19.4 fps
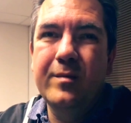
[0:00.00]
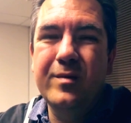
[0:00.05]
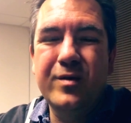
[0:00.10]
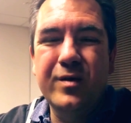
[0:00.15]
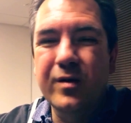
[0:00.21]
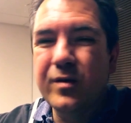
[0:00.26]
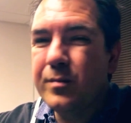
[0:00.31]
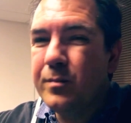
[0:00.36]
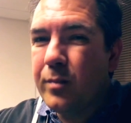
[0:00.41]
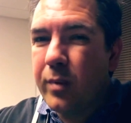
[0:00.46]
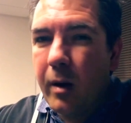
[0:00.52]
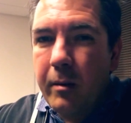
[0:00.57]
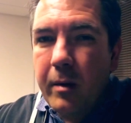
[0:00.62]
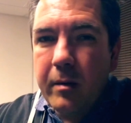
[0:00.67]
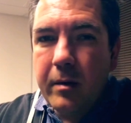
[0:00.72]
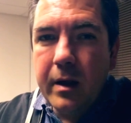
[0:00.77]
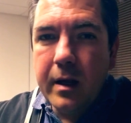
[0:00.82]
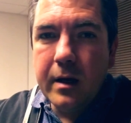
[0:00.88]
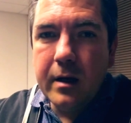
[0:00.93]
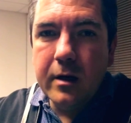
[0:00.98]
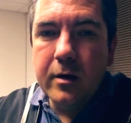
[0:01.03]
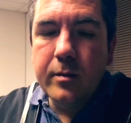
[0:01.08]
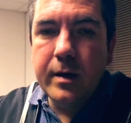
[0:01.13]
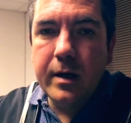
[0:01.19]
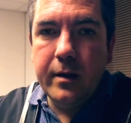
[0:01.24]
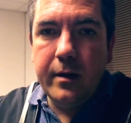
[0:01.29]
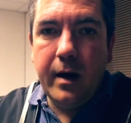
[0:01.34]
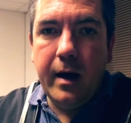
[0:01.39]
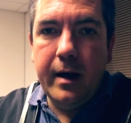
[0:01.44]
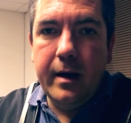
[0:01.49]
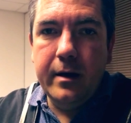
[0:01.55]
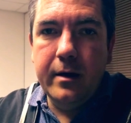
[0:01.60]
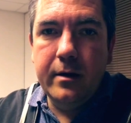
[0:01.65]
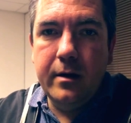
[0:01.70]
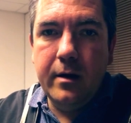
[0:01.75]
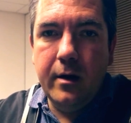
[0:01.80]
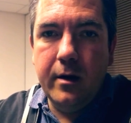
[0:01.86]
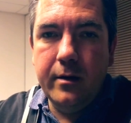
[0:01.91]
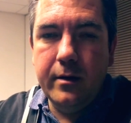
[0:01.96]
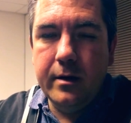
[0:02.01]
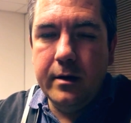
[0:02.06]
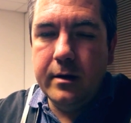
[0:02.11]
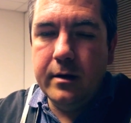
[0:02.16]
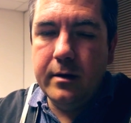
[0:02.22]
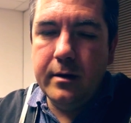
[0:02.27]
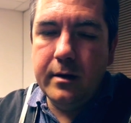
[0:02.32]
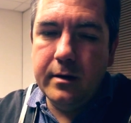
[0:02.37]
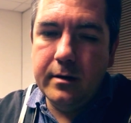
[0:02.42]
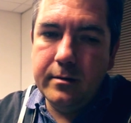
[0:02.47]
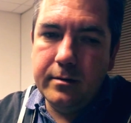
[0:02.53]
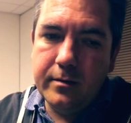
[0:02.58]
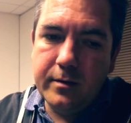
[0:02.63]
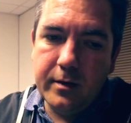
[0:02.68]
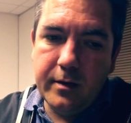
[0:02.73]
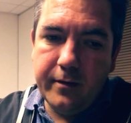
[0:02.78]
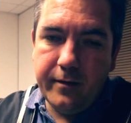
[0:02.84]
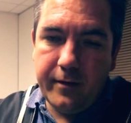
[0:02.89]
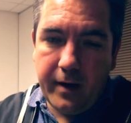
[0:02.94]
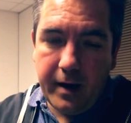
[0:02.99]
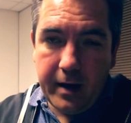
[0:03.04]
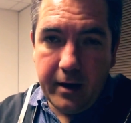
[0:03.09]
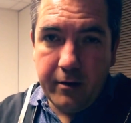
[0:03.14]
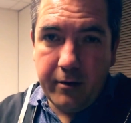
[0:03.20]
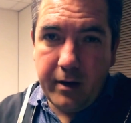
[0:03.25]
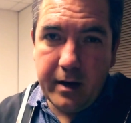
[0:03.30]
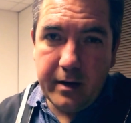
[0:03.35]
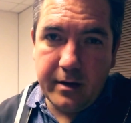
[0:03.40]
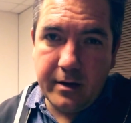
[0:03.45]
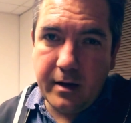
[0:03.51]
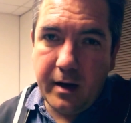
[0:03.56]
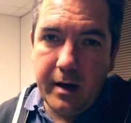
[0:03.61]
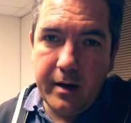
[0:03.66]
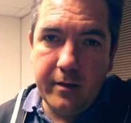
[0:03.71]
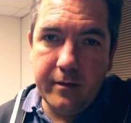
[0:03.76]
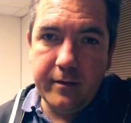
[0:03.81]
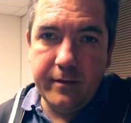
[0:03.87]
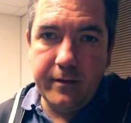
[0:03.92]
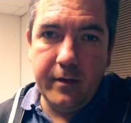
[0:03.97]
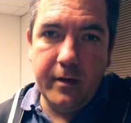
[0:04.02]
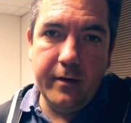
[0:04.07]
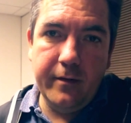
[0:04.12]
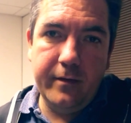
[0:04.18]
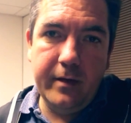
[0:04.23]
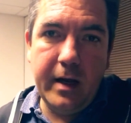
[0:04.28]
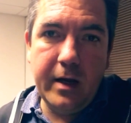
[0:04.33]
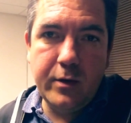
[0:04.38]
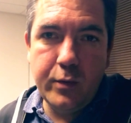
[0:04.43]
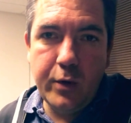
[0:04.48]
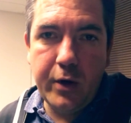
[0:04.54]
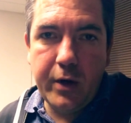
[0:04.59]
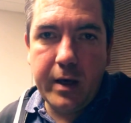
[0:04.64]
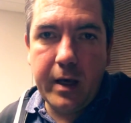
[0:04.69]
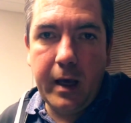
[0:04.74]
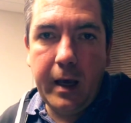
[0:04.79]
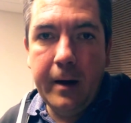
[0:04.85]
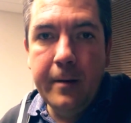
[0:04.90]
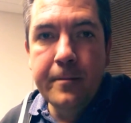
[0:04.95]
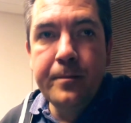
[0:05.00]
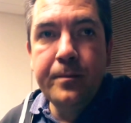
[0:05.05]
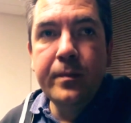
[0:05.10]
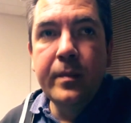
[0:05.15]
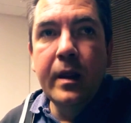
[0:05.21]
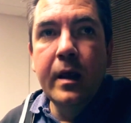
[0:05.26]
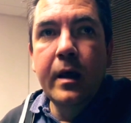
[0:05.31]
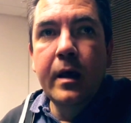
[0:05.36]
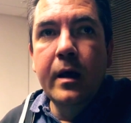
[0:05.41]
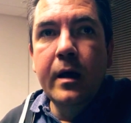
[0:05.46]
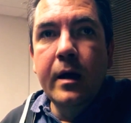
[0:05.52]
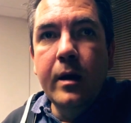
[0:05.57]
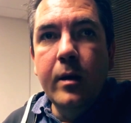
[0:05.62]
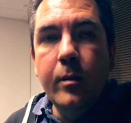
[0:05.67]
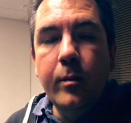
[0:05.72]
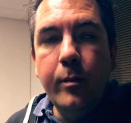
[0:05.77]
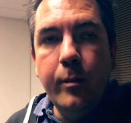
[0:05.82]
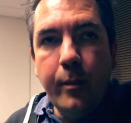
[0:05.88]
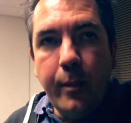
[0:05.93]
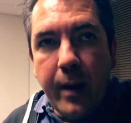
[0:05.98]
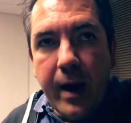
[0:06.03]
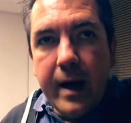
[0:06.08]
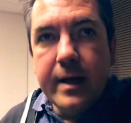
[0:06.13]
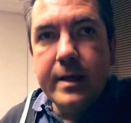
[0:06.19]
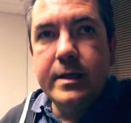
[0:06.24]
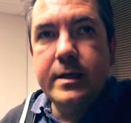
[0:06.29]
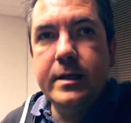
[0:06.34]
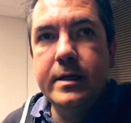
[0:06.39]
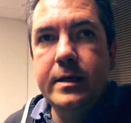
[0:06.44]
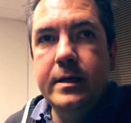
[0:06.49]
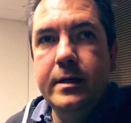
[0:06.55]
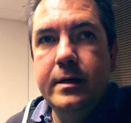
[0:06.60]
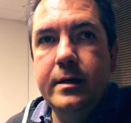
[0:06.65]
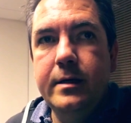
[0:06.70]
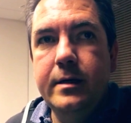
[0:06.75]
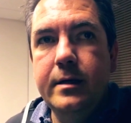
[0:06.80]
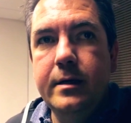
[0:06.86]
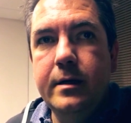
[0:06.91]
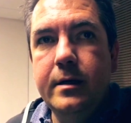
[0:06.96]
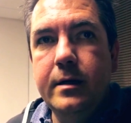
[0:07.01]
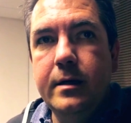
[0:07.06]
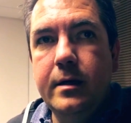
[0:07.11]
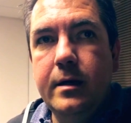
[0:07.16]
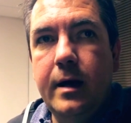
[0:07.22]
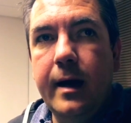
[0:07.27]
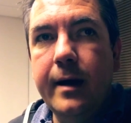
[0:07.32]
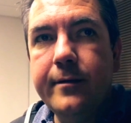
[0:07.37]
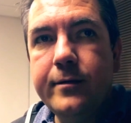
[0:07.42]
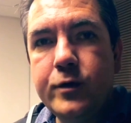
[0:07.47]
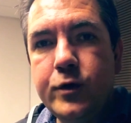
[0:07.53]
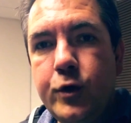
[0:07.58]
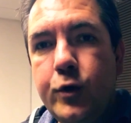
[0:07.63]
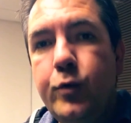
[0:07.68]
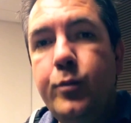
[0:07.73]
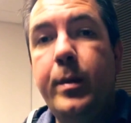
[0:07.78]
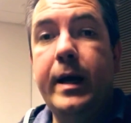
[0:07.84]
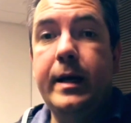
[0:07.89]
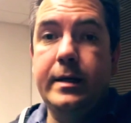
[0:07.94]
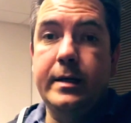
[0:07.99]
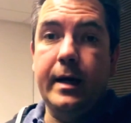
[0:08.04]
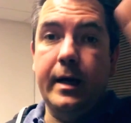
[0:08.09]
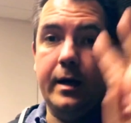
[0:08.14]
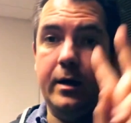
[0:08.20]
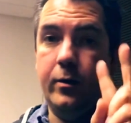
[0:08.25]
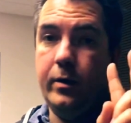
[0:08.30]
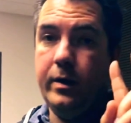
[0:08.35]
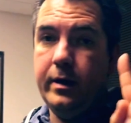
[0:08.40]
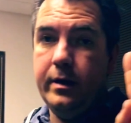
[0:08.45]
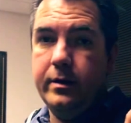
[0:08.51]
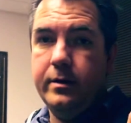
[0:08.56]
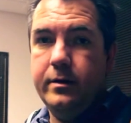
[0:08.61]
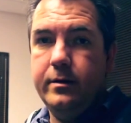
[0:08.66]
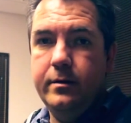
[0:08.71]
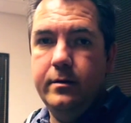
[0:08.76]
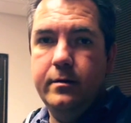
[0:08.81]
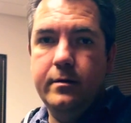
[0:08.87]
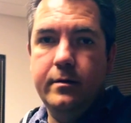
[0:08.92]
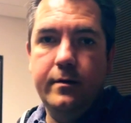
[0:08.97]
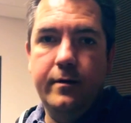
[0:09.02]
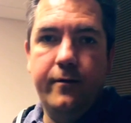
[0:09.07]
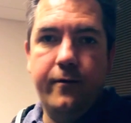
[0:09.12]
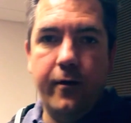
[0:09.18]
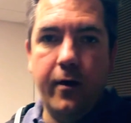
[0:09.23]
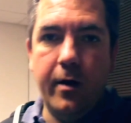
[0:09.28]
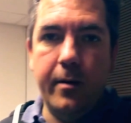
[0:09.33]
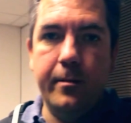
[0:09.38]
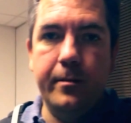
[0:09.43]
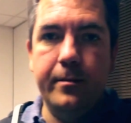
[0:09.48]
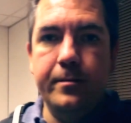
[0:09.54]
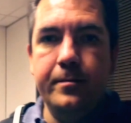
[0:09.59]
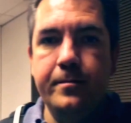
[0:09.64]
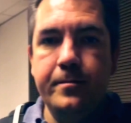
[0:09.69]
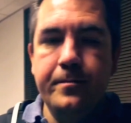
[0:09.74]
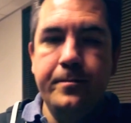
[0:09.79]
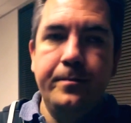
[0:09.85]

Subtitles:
So it's probably a little bit on the sort of higher grade side of networking. But I have two big takeaways from